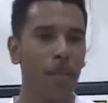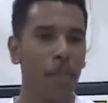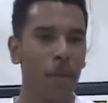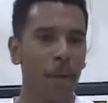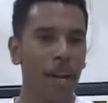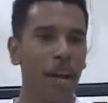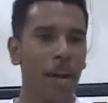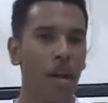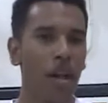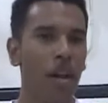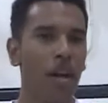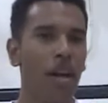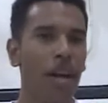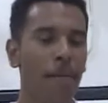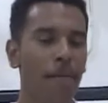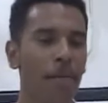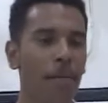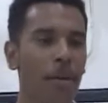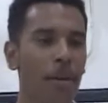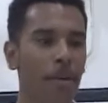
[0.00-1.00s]
put out all our
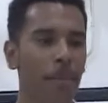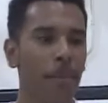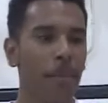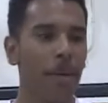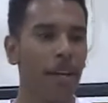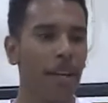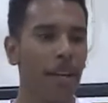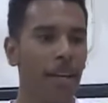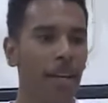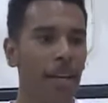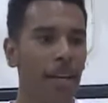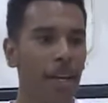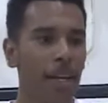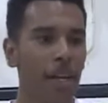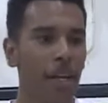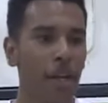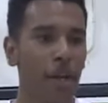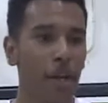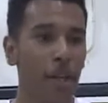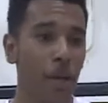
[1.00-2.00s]
effort, but
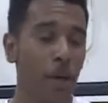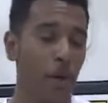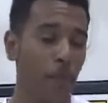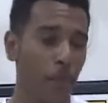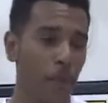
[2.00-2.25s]
you know, they were a